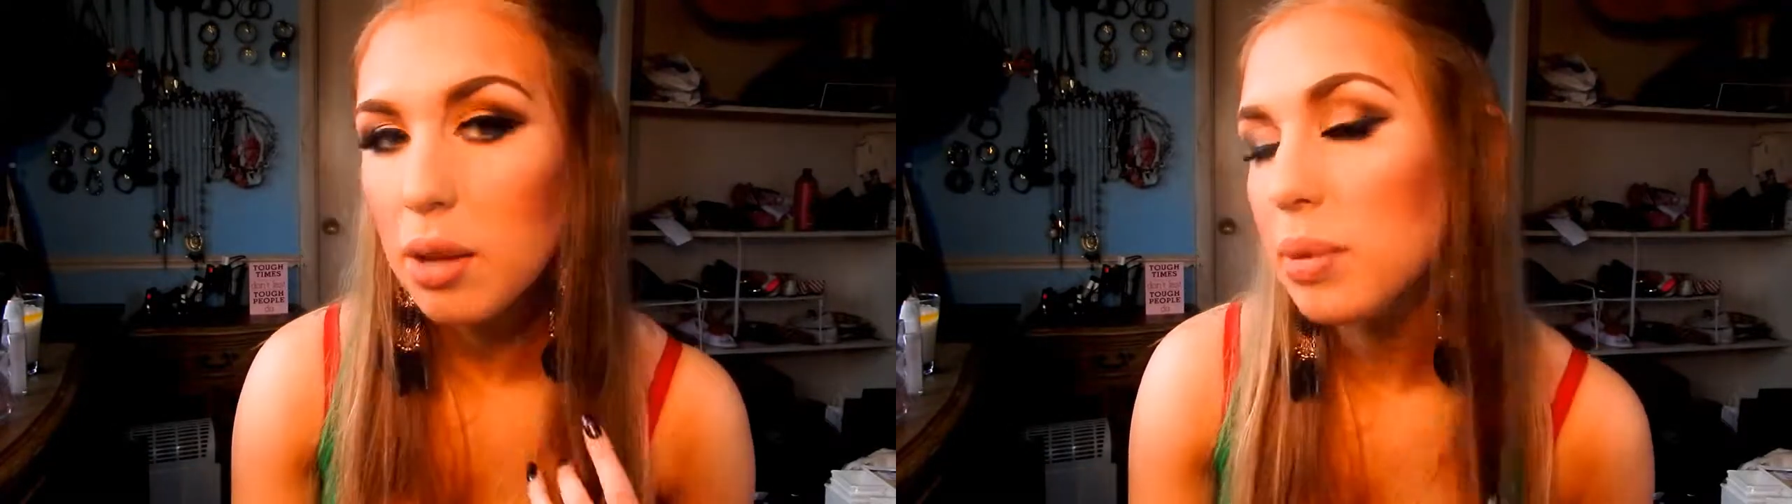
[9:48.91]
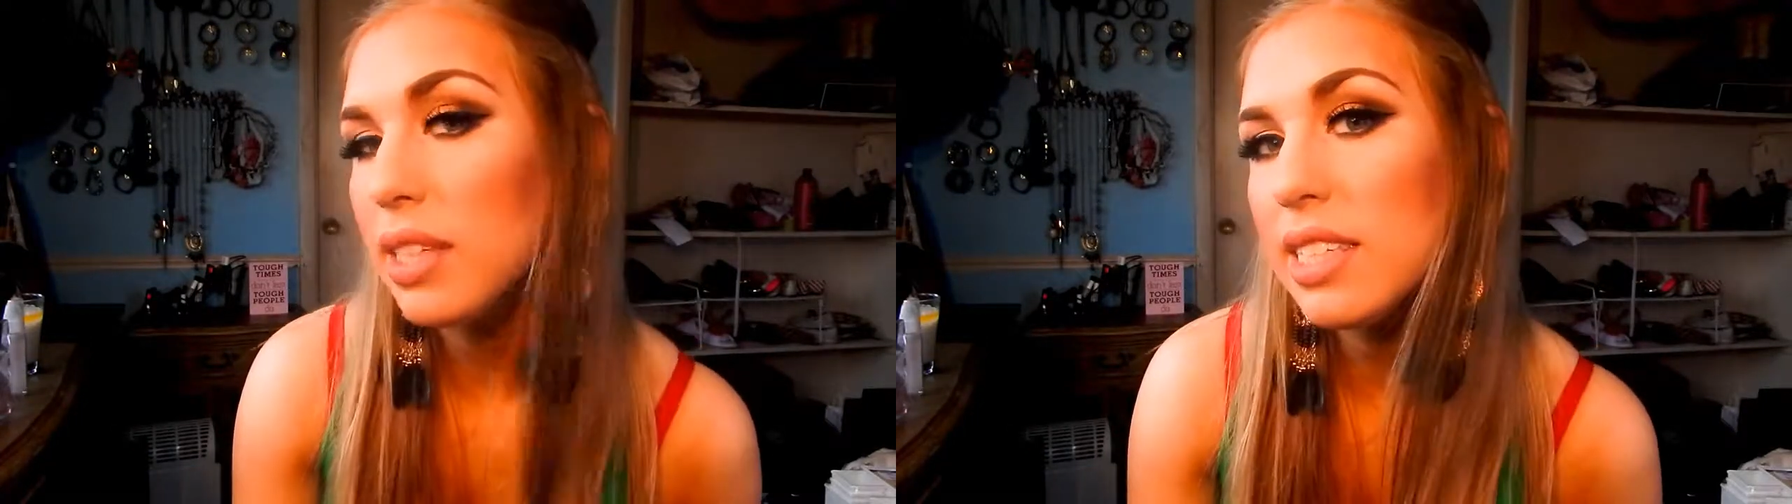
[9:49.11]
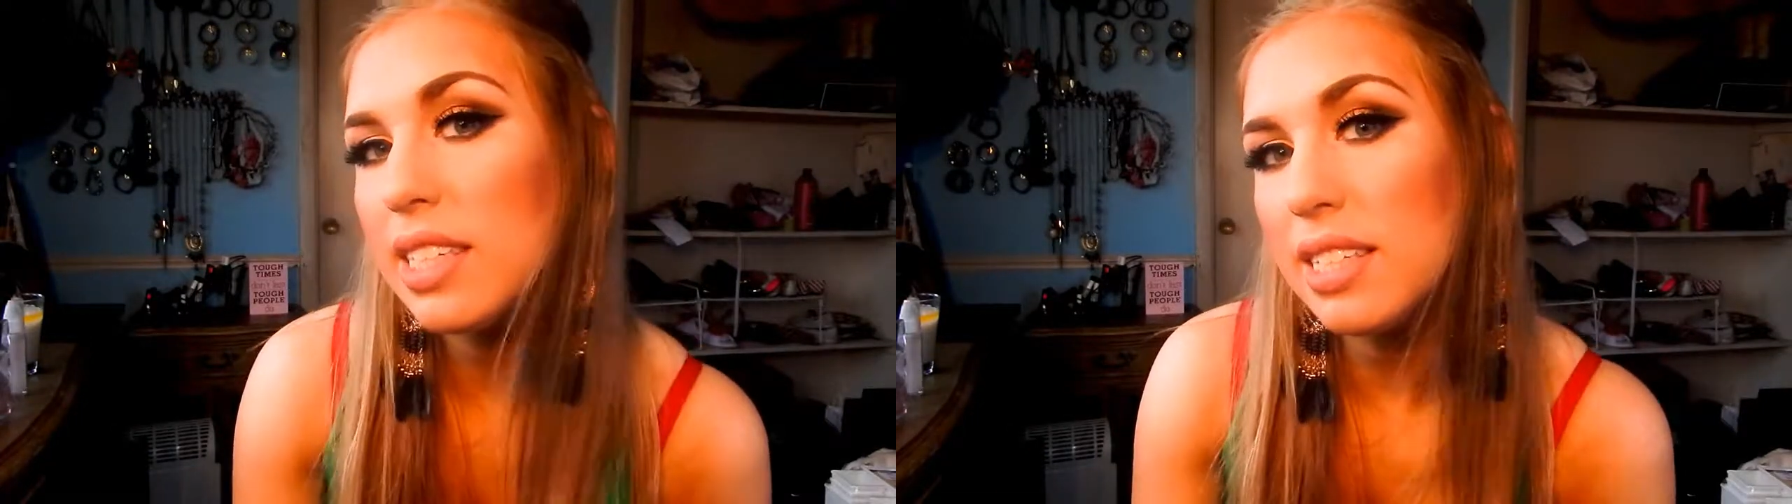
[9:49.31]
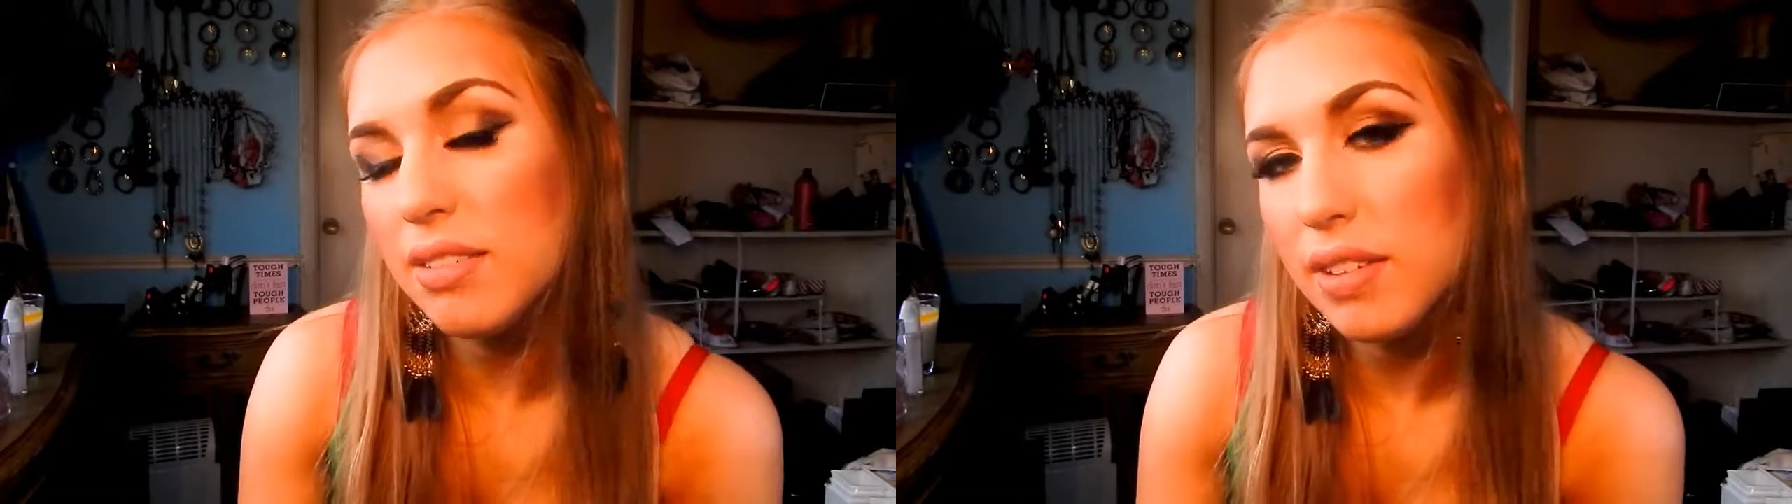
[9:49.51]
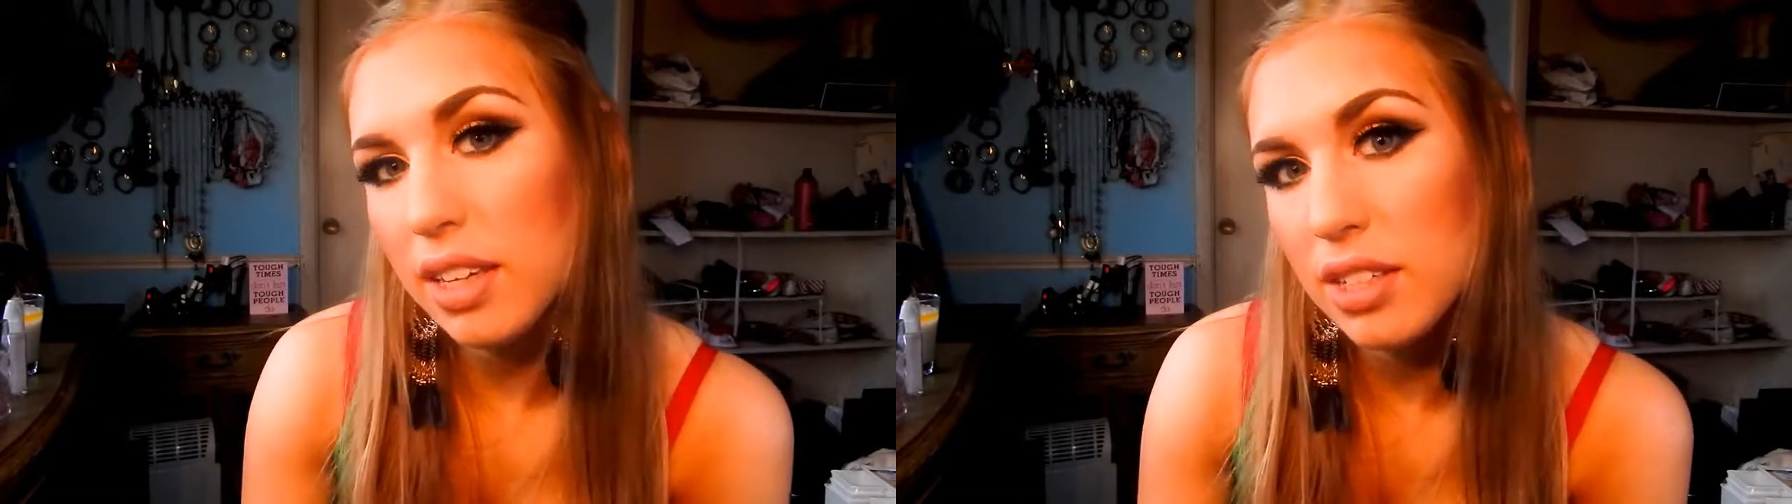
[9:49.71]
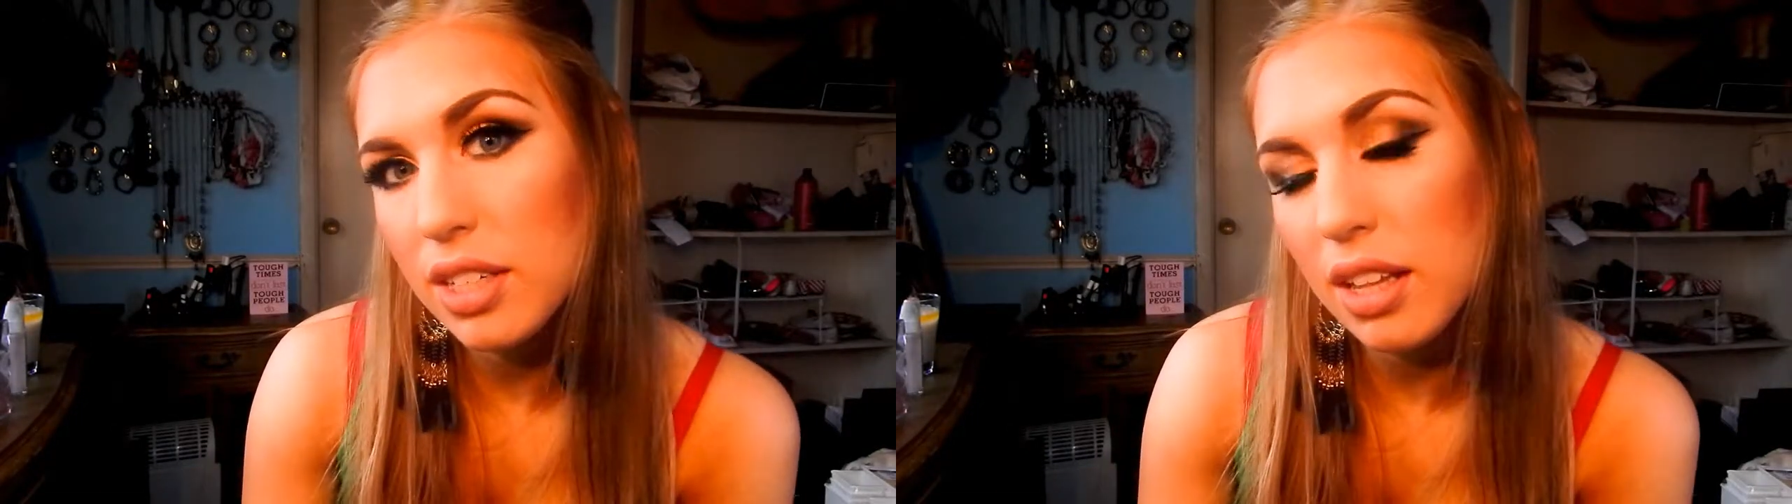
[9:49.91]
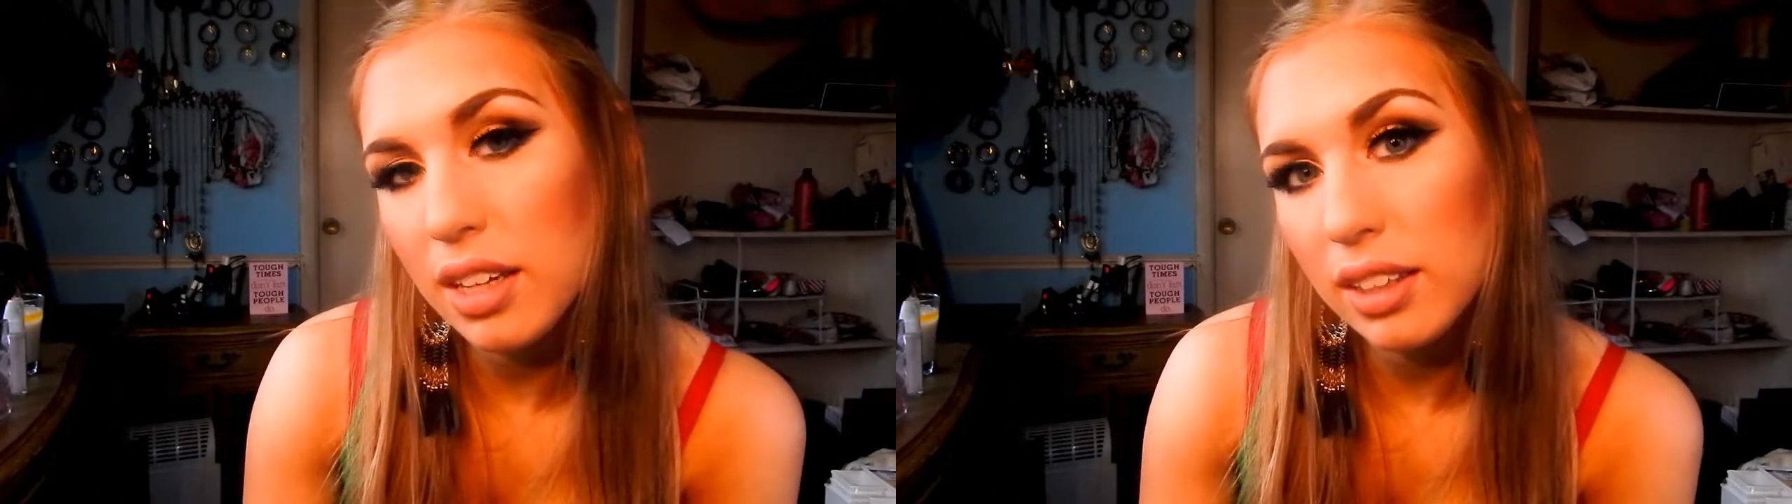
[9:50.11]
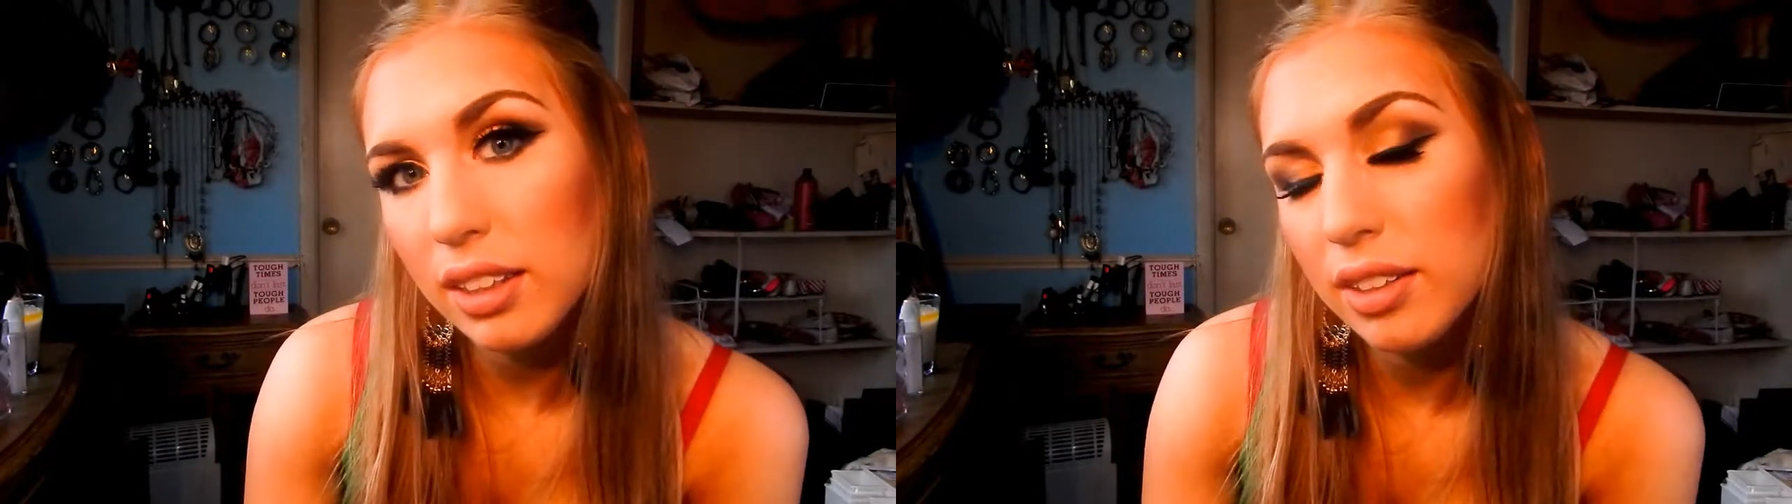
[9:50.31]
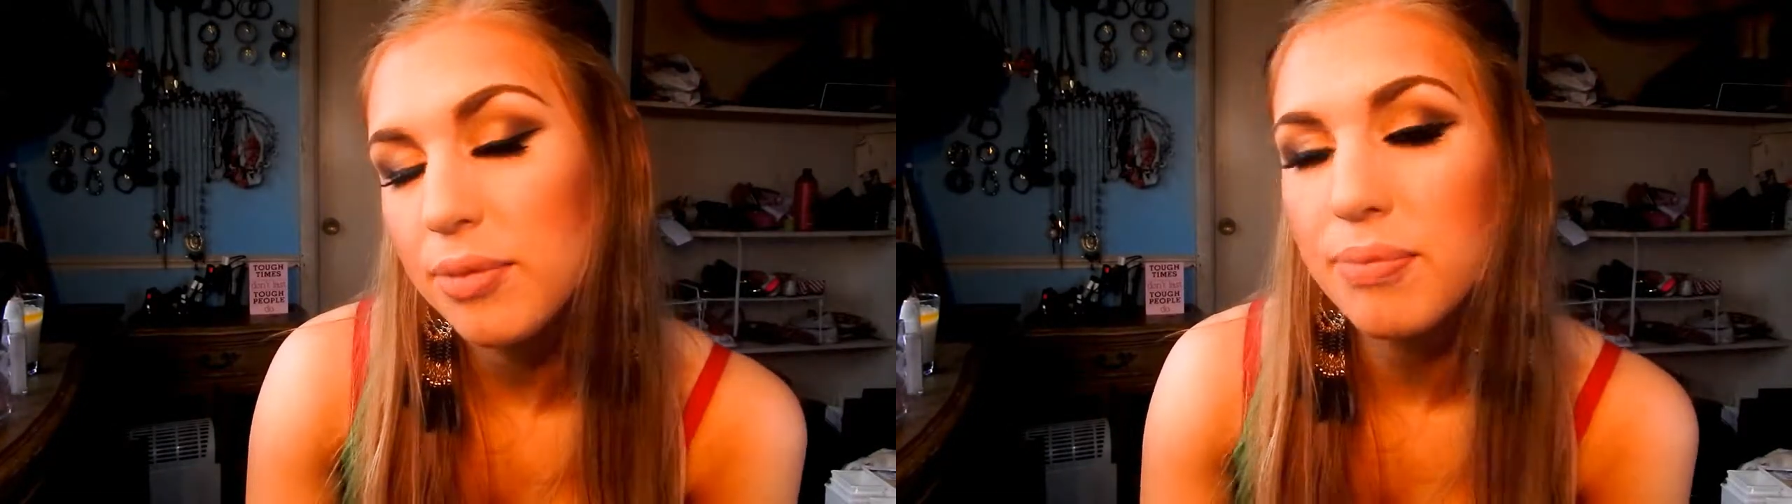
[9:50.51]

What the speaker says: But this is the finished look.